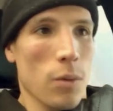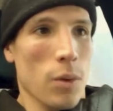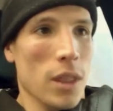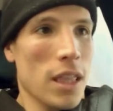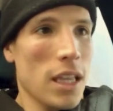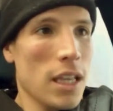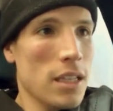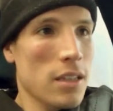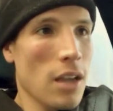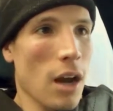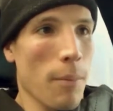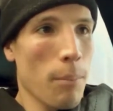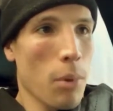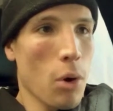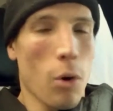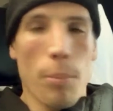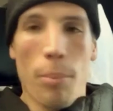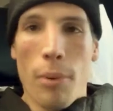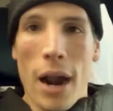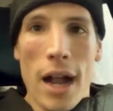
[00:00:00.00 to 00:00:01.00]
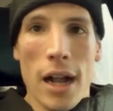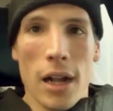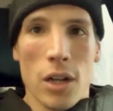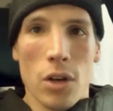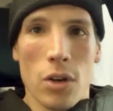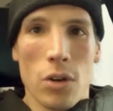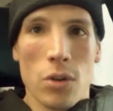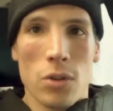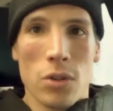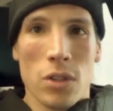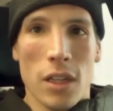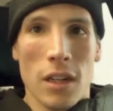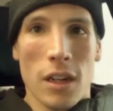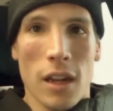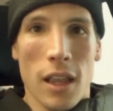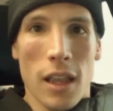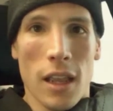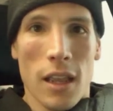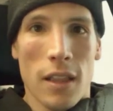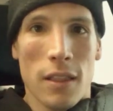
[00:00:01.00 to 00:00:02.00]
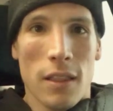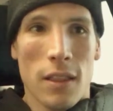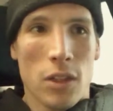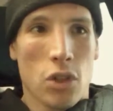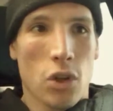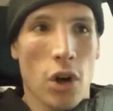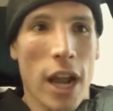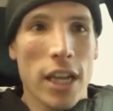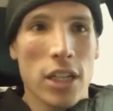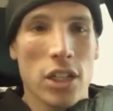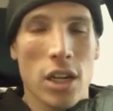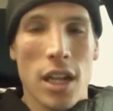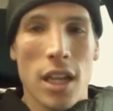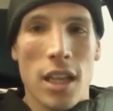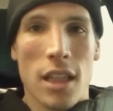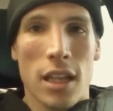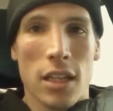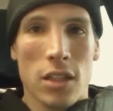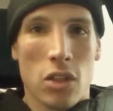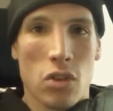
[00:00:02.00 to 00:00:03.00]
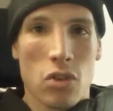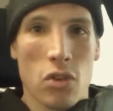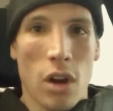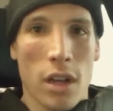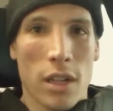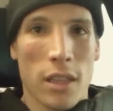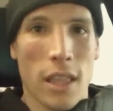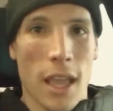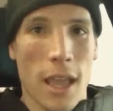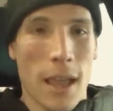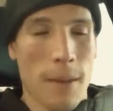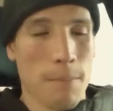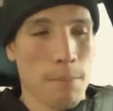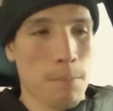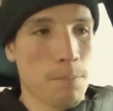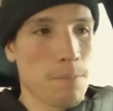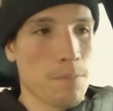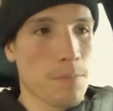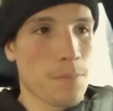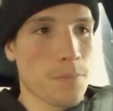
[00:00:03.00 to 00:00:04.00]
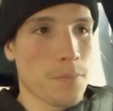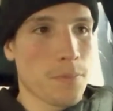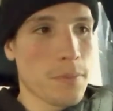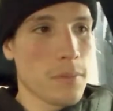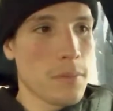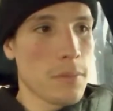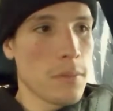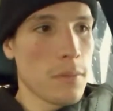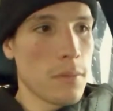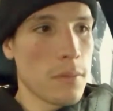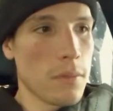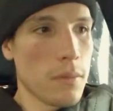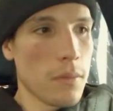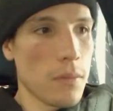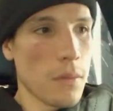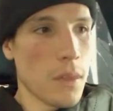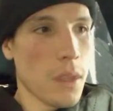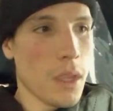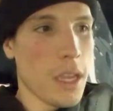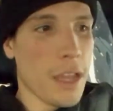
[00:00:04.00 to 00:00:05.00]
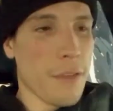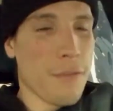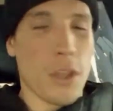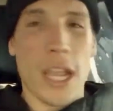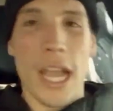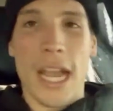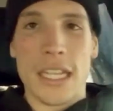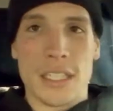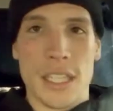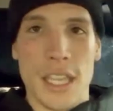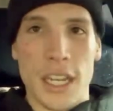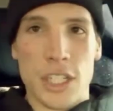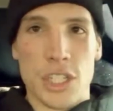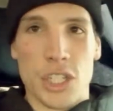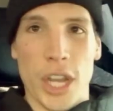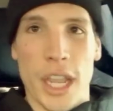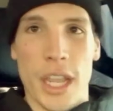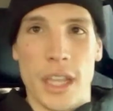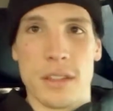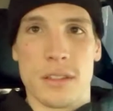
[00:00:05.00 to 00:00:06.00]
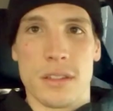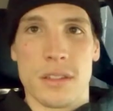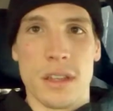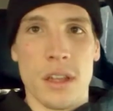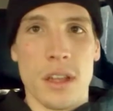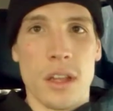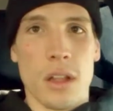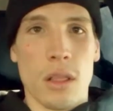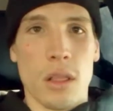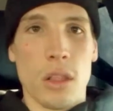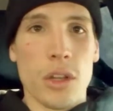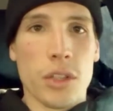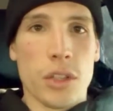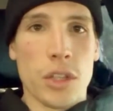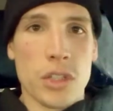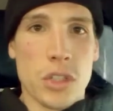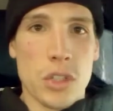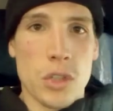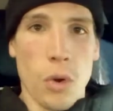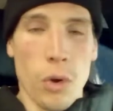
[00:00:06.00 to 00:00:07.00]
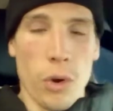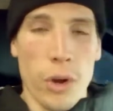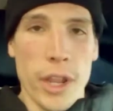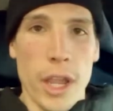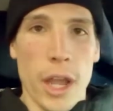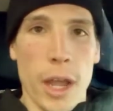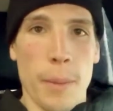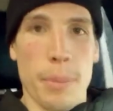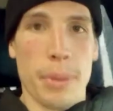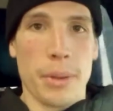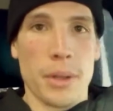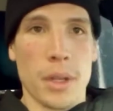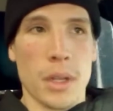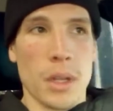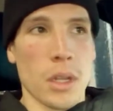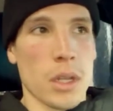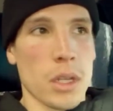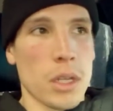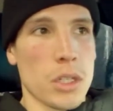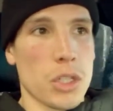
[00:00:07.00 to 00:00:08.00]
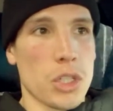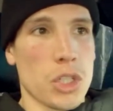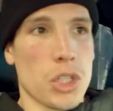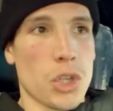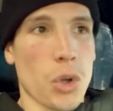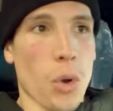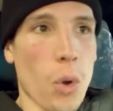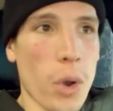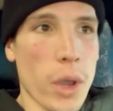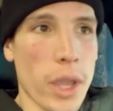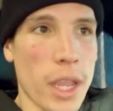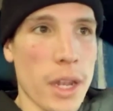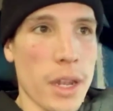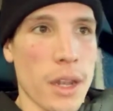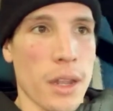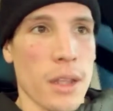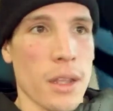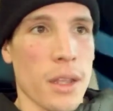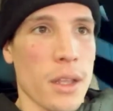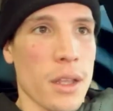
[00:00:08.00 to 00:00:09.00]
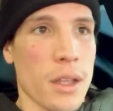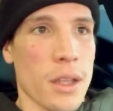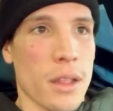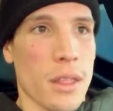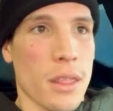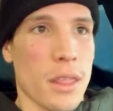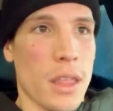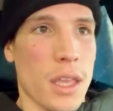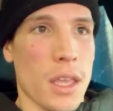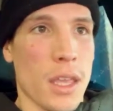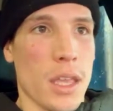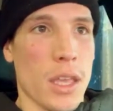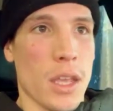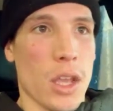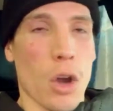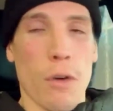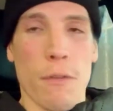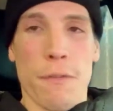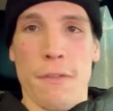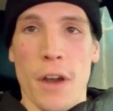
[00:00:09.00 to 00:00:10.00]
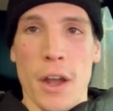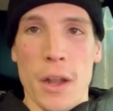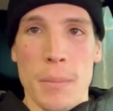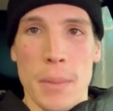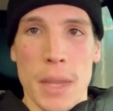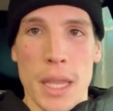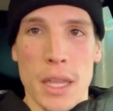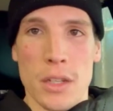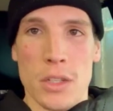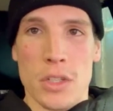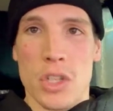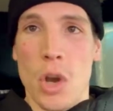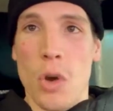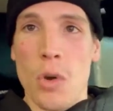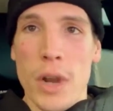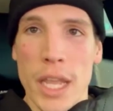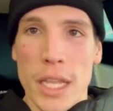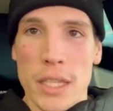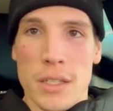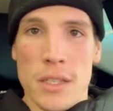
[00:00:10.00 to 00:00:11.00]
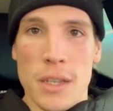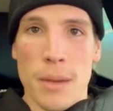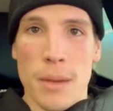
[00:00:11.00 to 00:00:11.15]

with these Humboldt Broncos and the tragedy that struck them, if you guys get a chance, look this story up, join the GoFundMe, donate